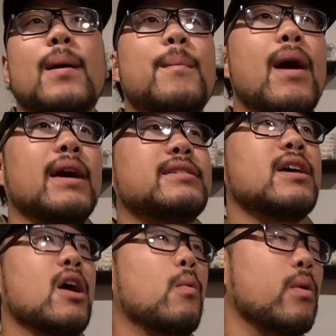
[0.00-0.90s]
But
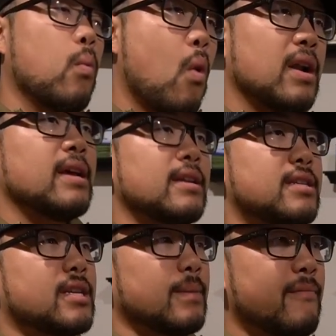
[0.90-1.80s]
we
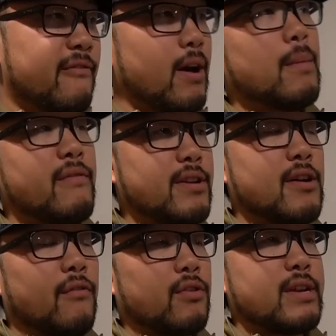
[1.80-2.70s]
wanted to film a
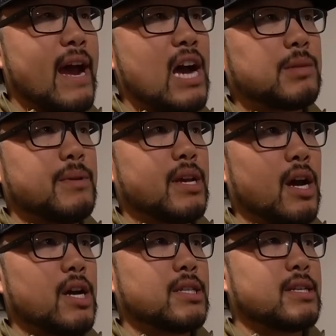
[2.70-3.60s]
video for you guys
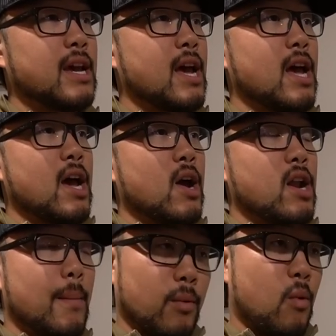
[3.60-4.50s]
because,
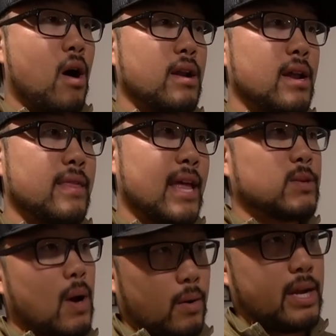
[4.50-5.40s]
number one,
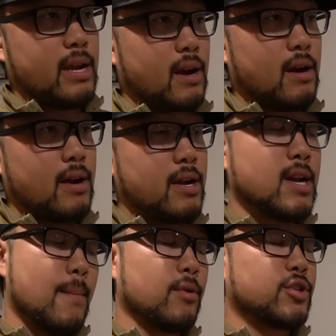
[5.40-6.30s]
that's why we're here.
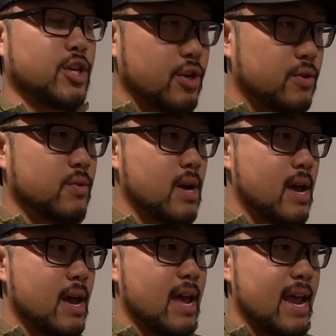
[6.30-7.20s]
Number two,
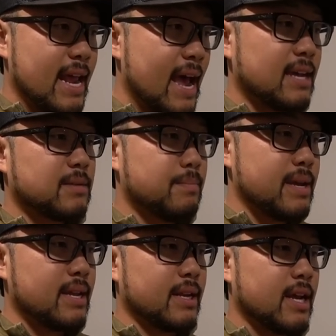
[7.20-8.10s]
it has
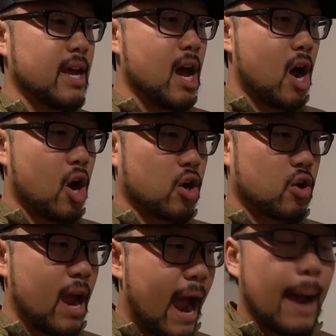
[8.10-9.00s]
been an
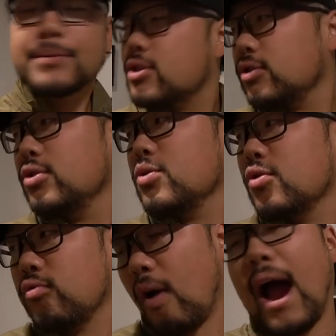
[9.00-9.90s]
absolute
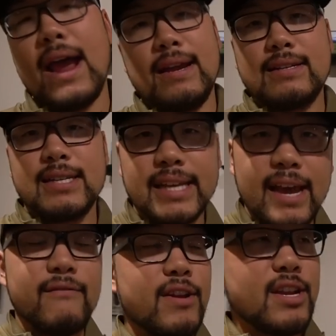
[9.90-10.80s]
grind to
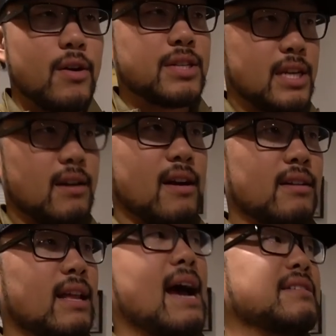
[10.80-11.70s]
get videos here in
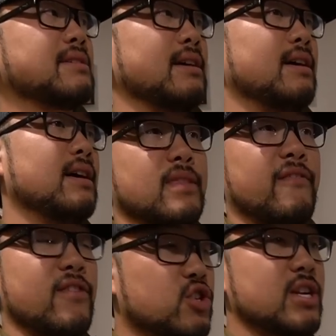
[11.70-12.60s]
Alaska. The
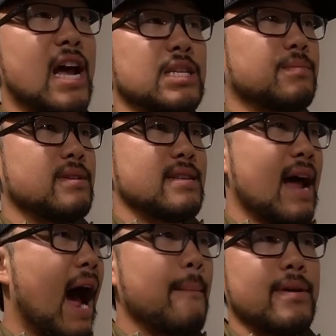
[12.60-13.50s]
fishing has
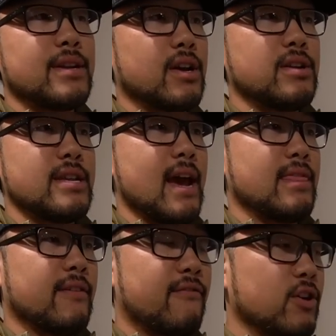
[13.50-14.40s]
not been good
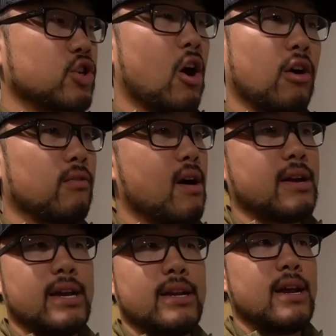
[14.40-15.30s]
yet. The fish aren't
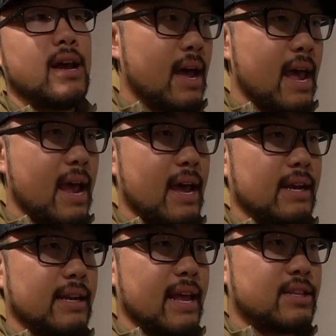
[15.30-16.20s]
running,
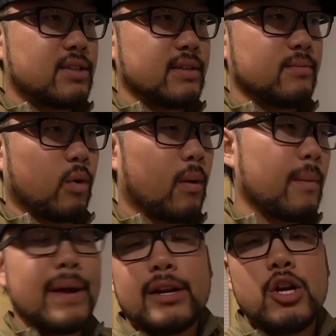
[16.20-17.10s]
and it's we're, we're
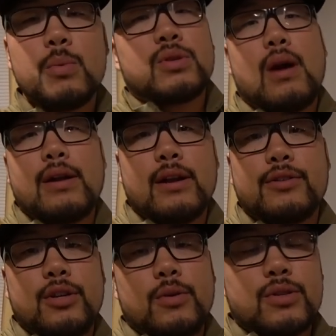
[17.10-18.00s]
big noobs around here
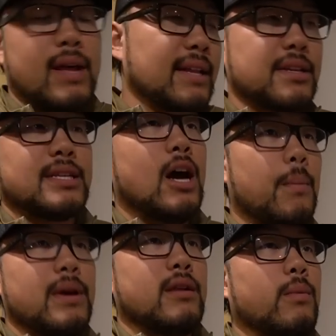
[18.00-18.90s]
too, so that doesn't
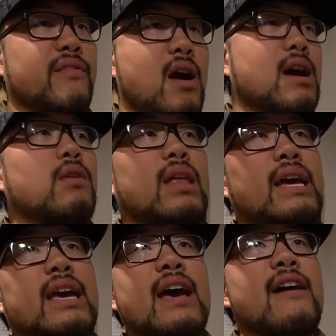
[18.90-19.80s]
help either. We've gone out
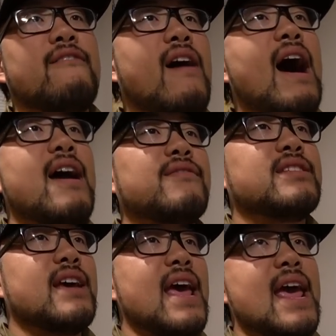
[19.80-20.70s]
like five
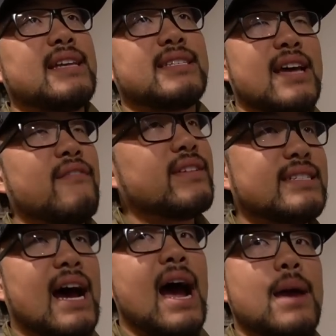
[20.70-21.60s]
to seven
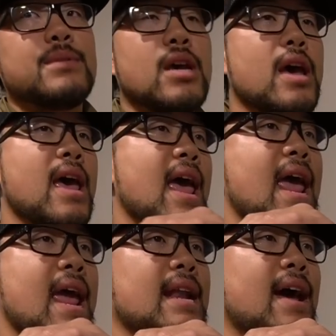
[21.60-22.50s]
times
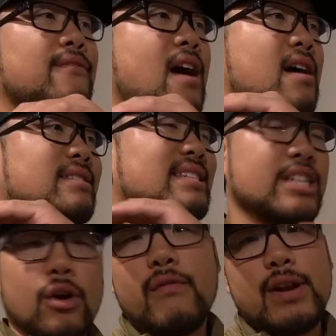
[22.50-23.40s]
and have gotten
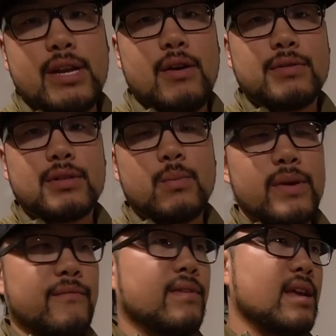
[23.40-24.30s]
zero videos.
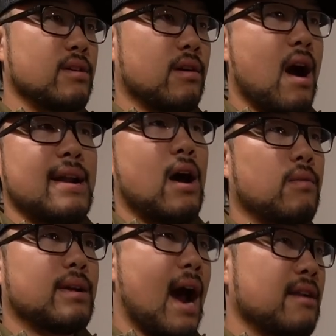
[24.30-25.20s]
We've either gone out
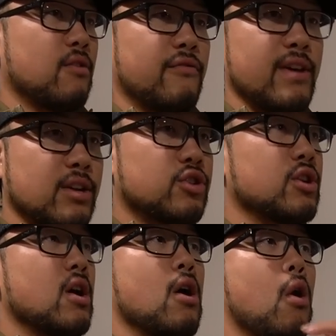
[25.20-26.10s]
and caught no fish
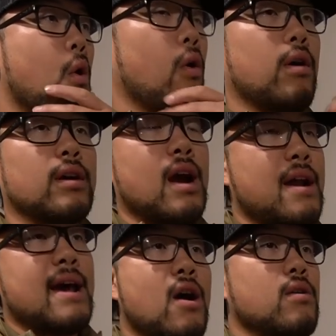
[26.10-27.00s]
or
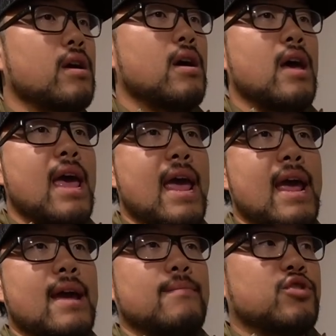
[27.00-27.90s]
gone out
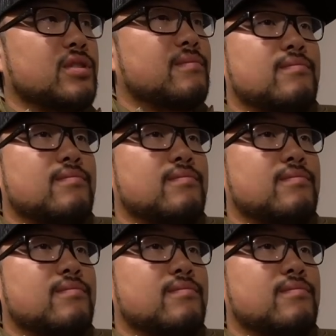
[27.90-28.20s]
and just